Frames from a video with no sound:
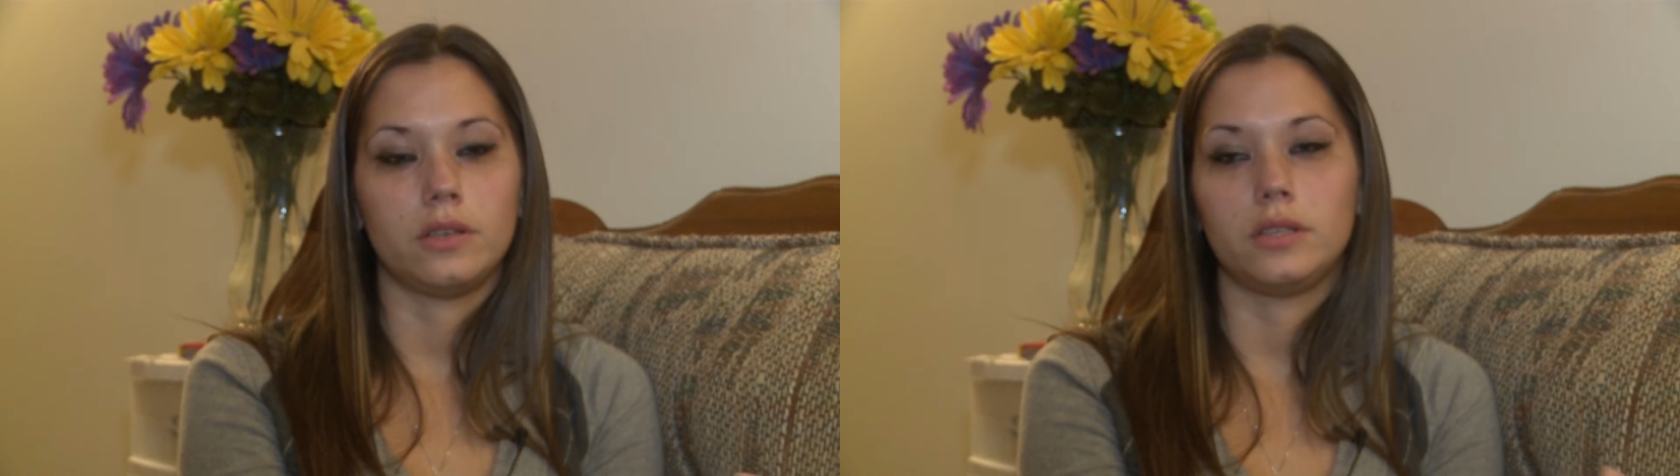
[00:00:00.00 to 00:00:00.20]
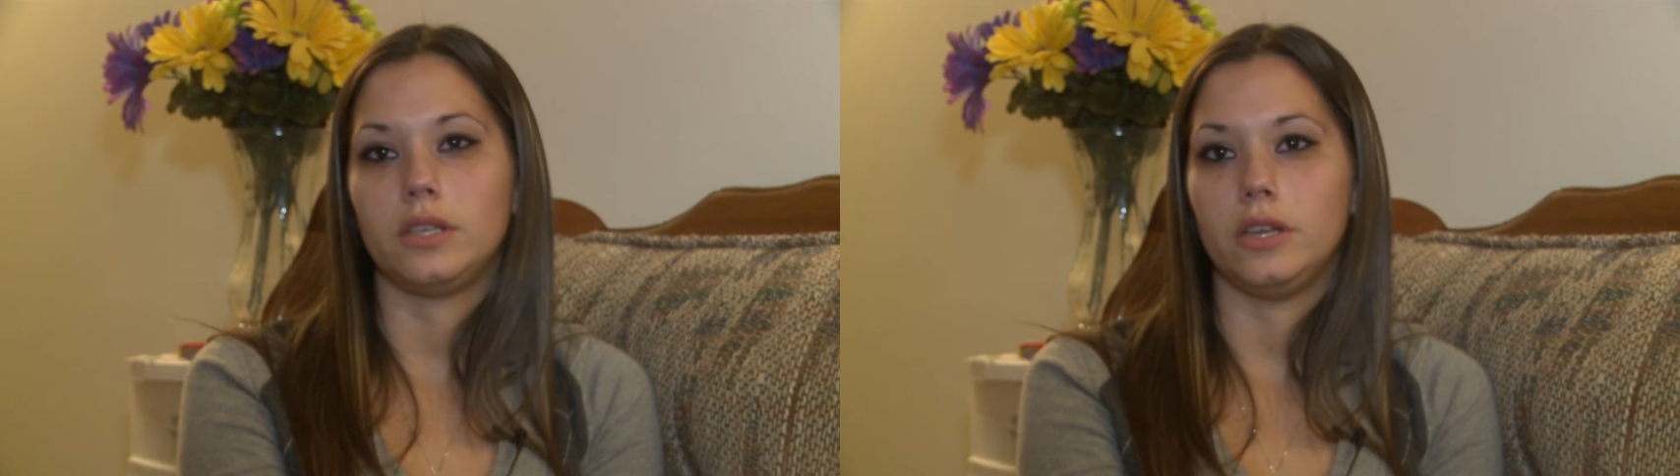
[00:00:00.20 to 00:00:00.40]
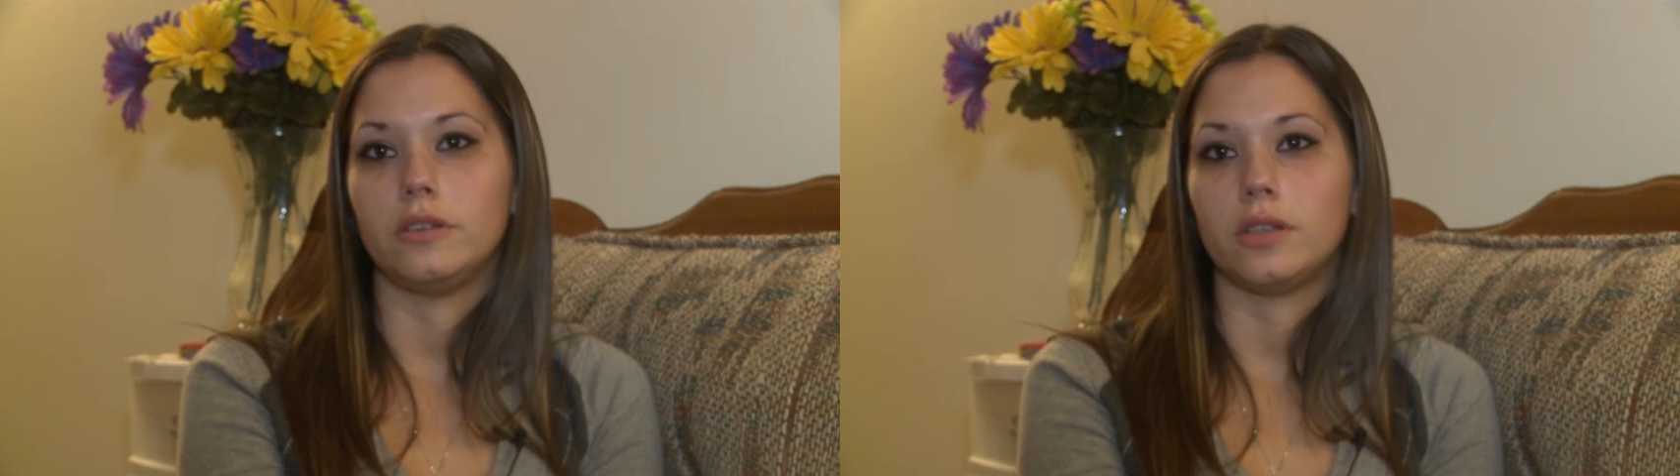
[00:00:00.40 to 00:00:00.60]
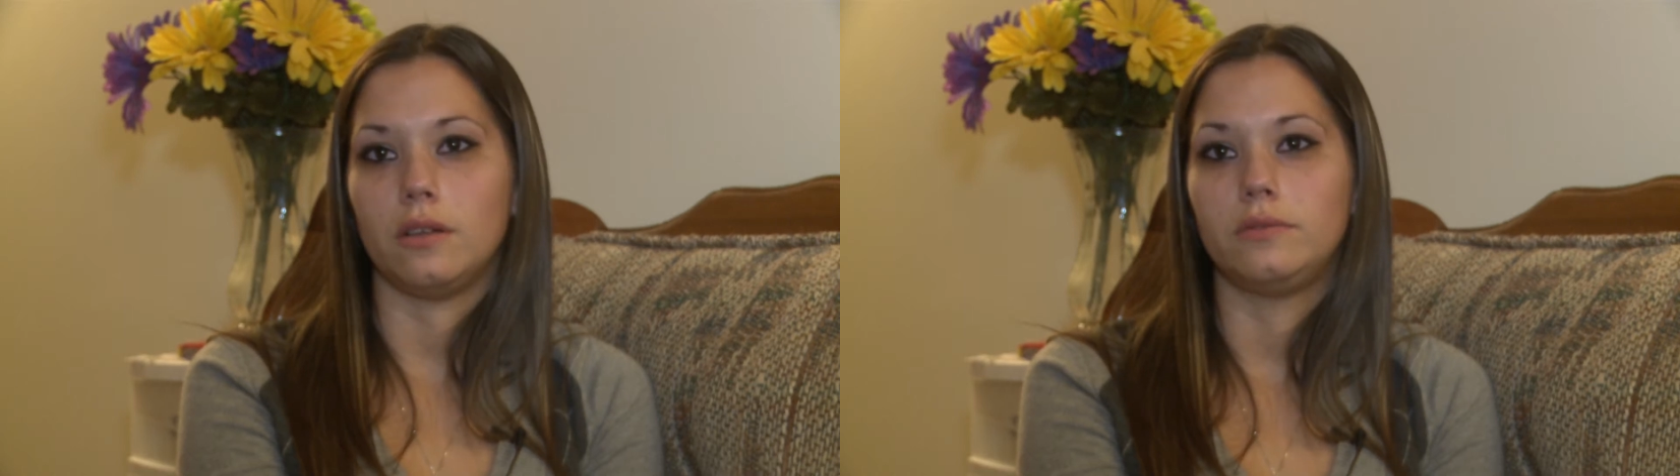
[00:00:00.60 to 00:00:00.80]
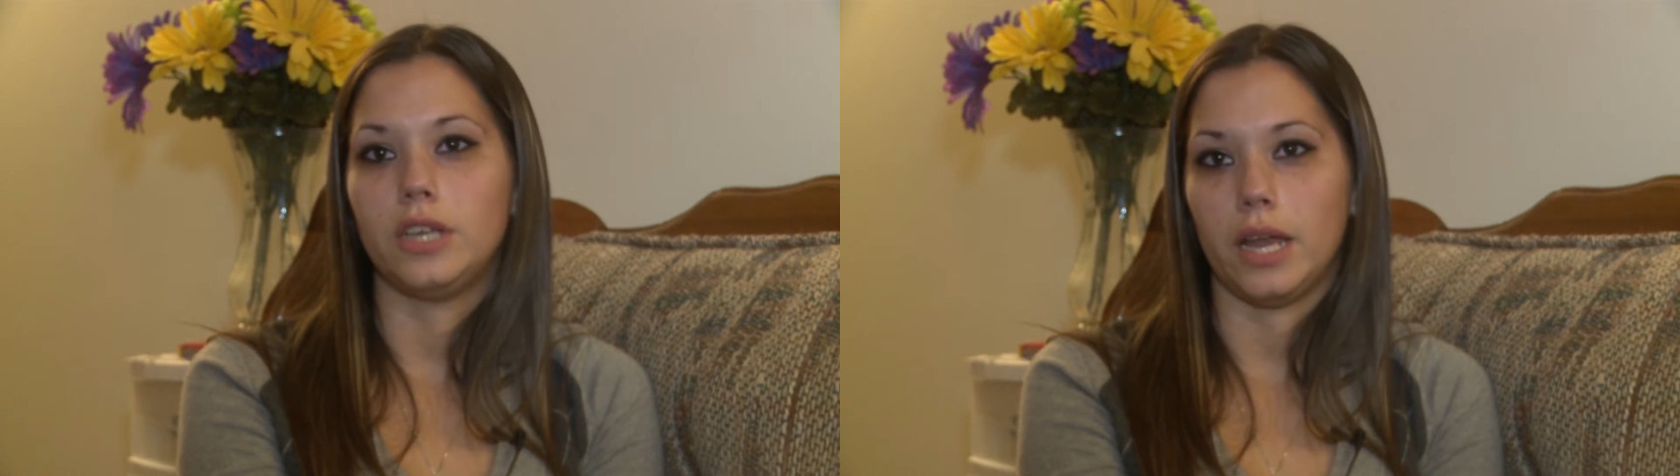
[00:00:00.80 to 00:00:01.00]
to see
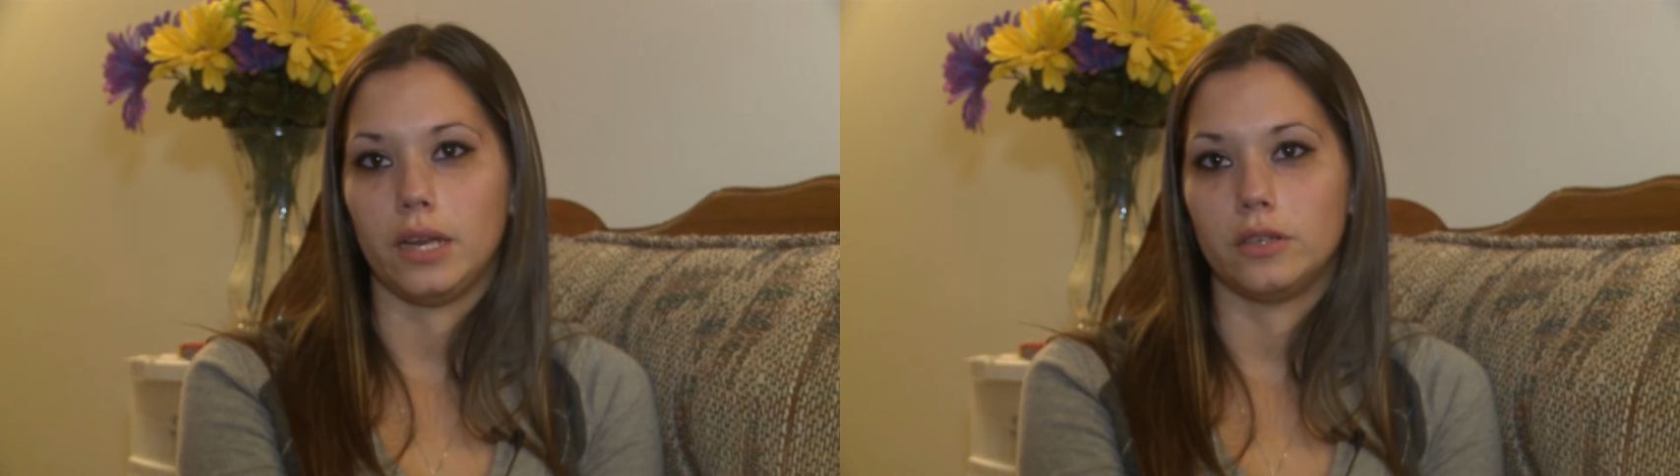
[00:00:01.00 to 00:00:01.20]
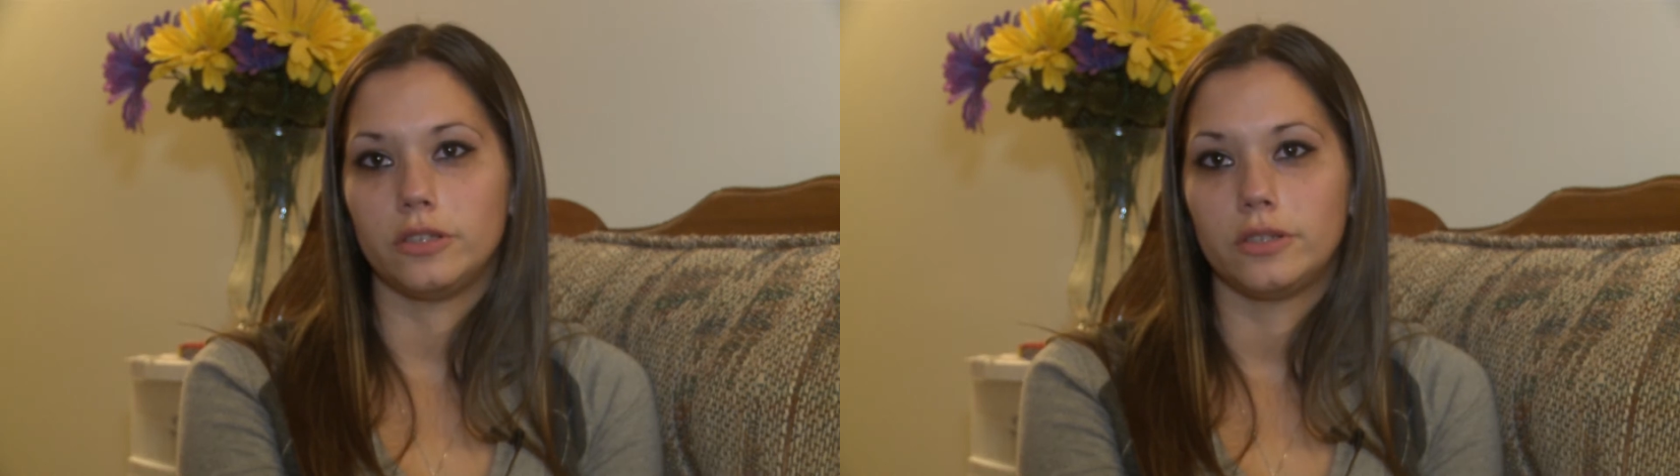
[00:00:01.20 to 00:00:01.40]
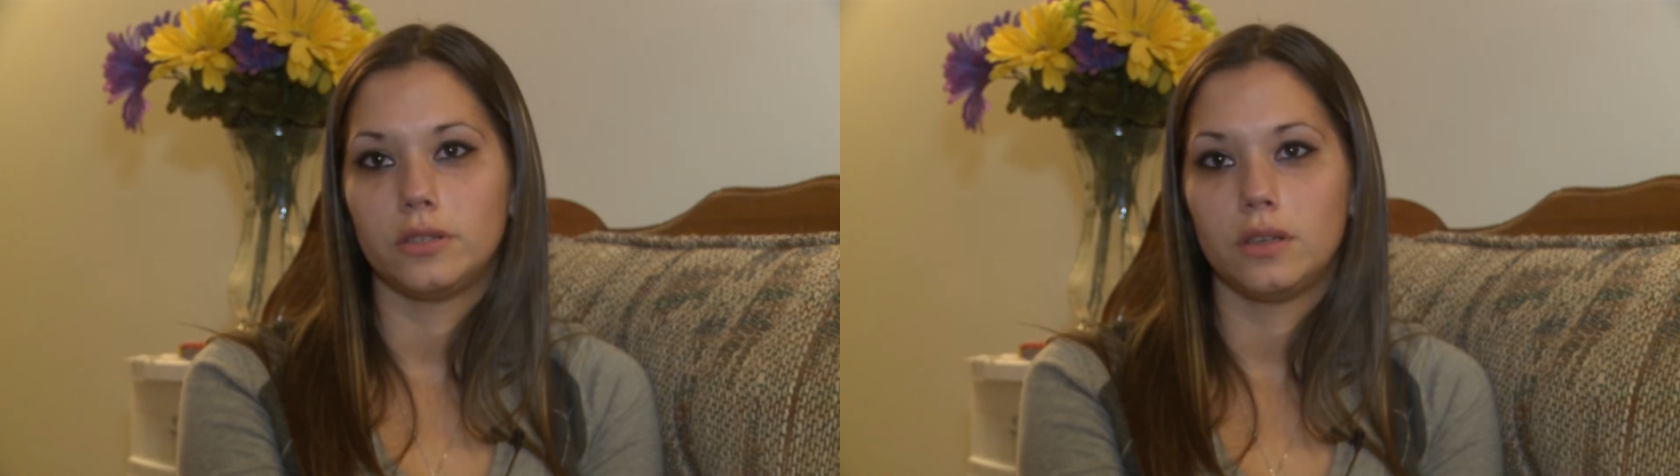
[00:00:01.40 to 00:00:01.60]
yourself change